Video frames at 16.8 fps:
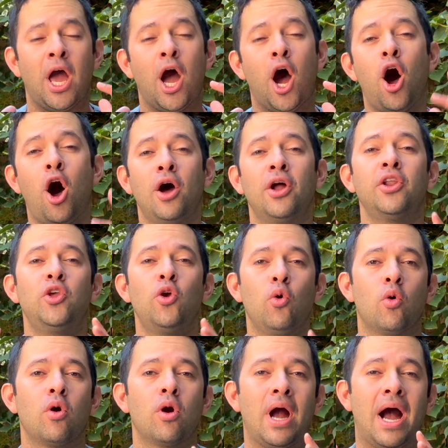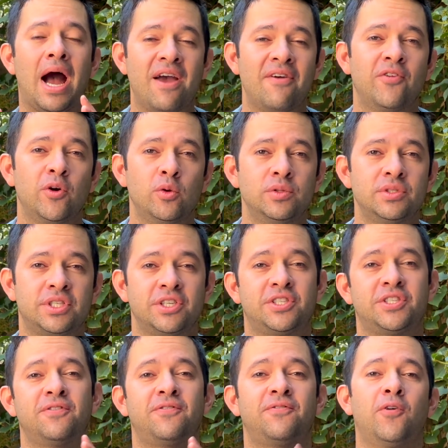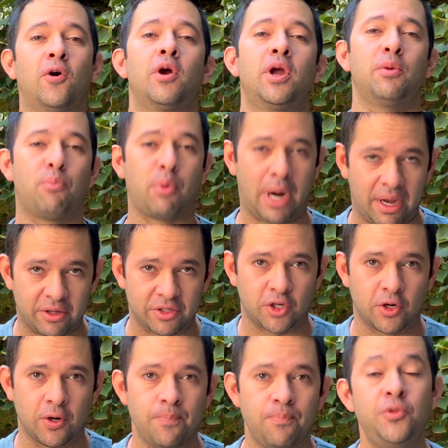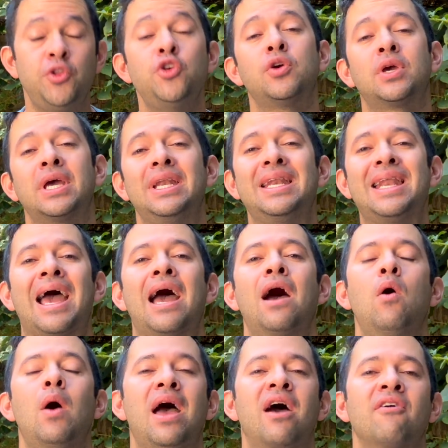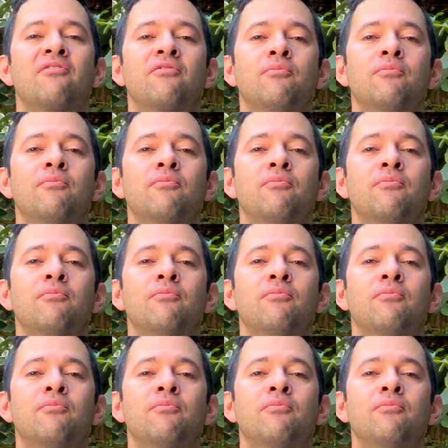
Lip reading: On your iPhone's Safari browser, you can now have